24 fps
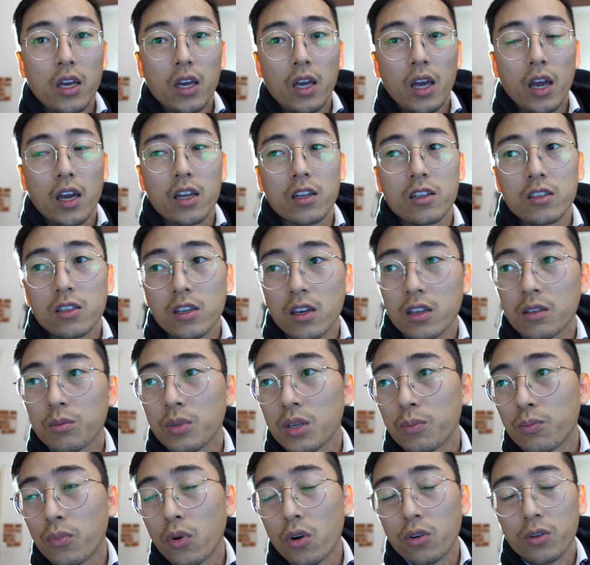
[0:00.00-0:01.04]
and it's gonna
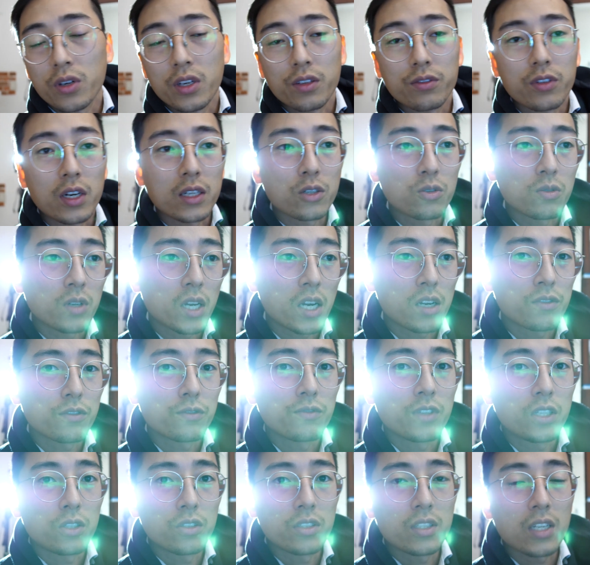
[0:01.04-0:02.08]
be boring if I don't have
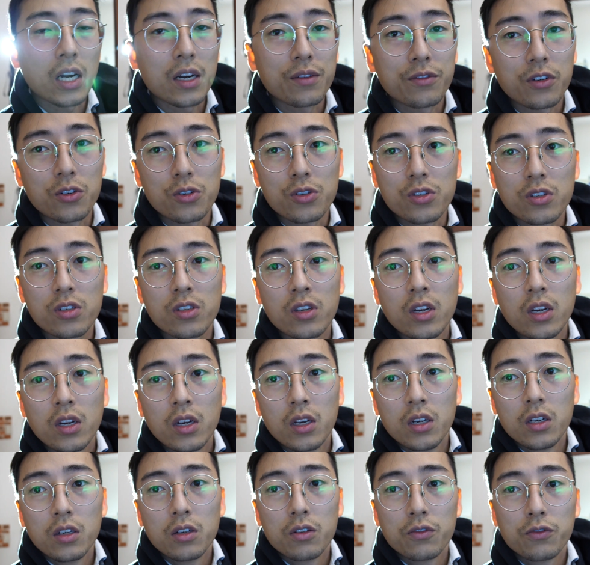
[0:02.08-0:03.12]
very diverse
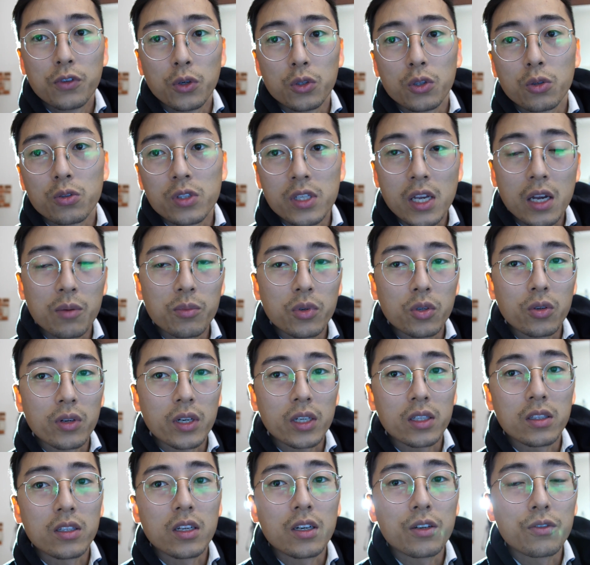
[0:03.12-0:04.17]
photo sample
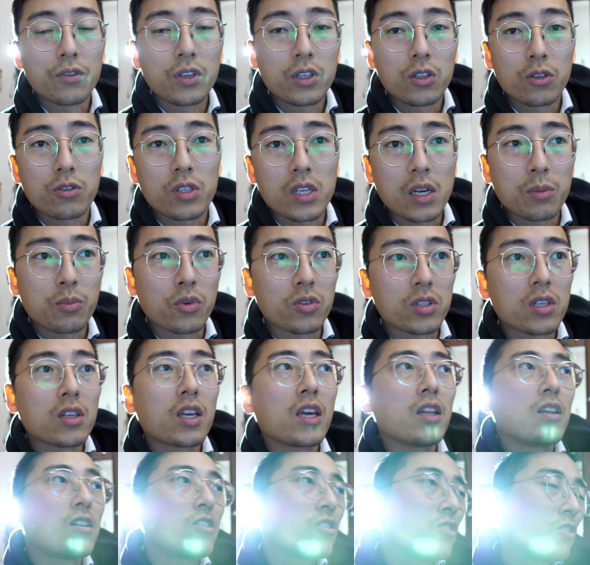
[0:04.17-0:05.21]
and video samples. I
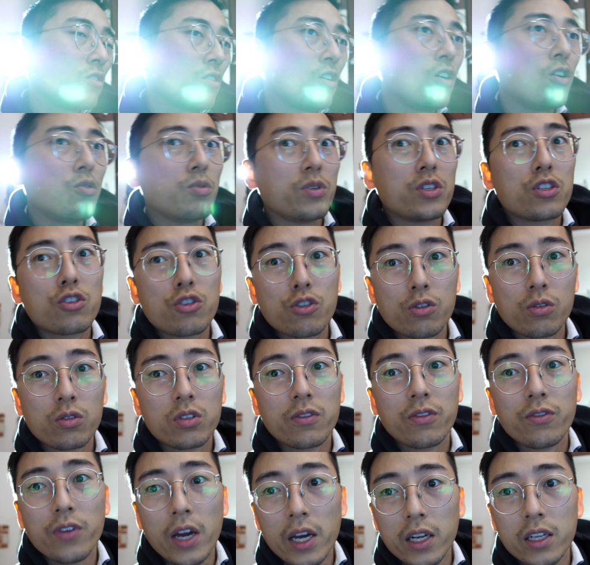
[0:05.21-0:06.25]
can always shoot
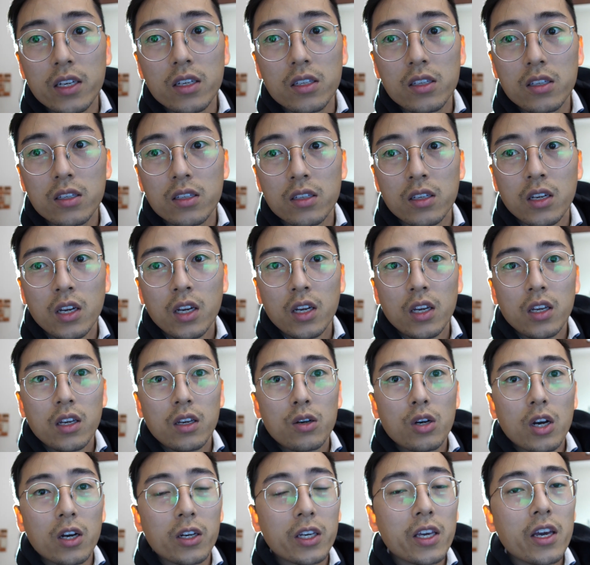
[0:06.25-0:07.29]
Venice
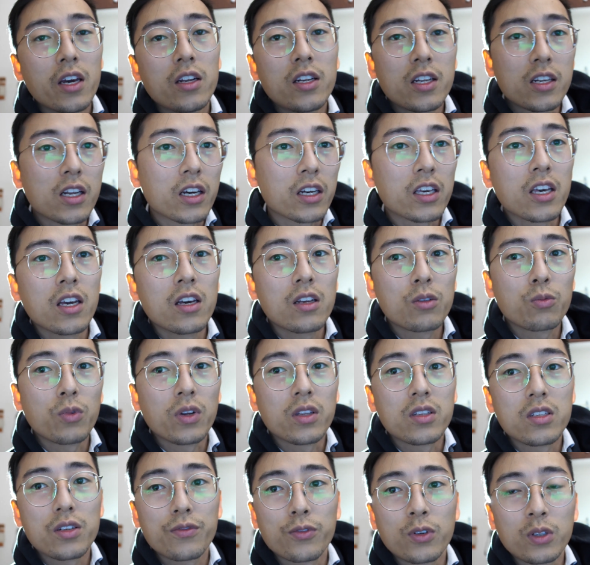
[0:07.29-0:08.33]
again and again
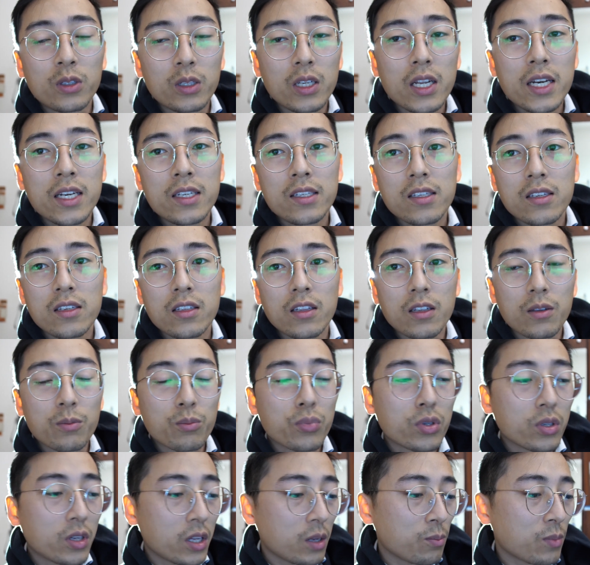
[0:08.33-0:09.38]
with different lenses and then
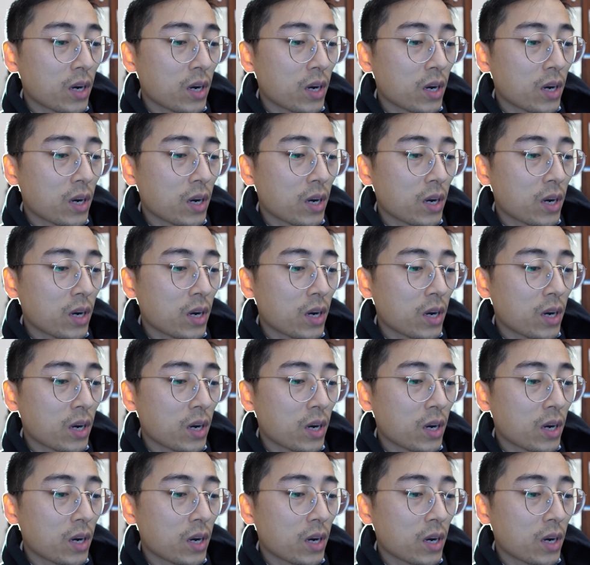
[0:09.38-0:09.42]
put it in